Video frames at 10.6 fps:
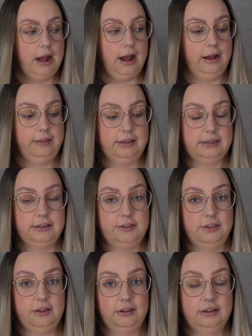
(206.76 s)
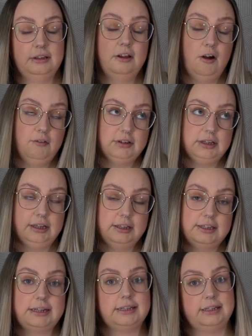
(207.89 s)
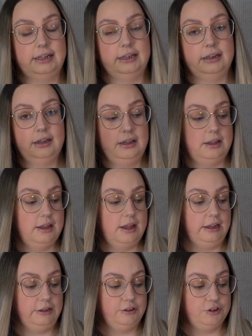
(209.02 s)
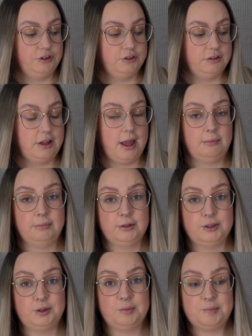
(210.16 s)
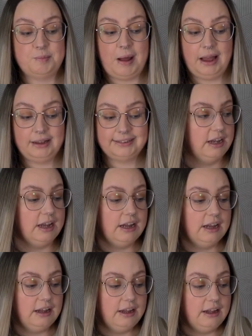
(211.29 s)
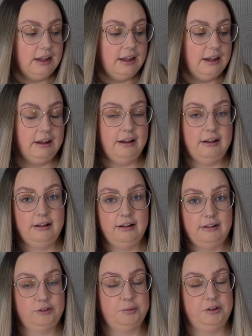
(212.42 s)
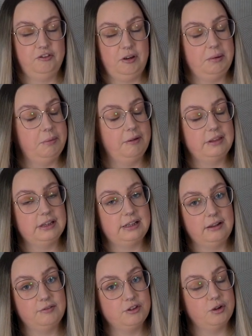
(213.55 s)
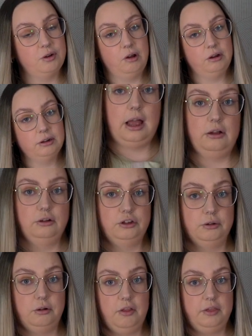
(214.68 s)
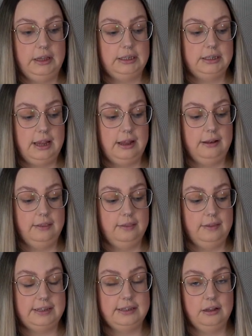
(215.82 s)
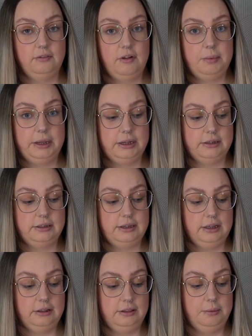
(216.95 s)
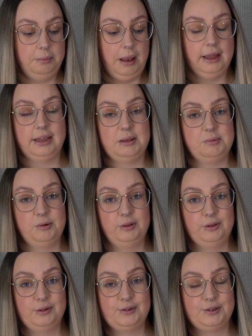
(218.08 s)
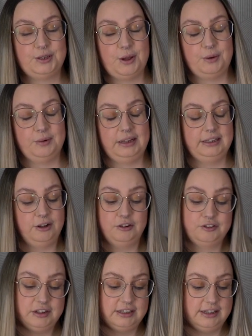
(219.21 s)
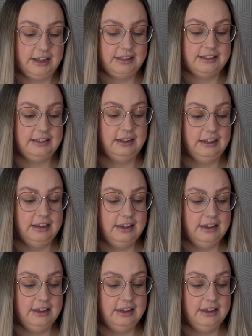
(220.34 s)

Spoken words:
and this is the, obviously, 16-inch M2 Max. I've just been dreaming about this day for so long. I also got this in the silver because the black keyboard looks so nice contrasted against it.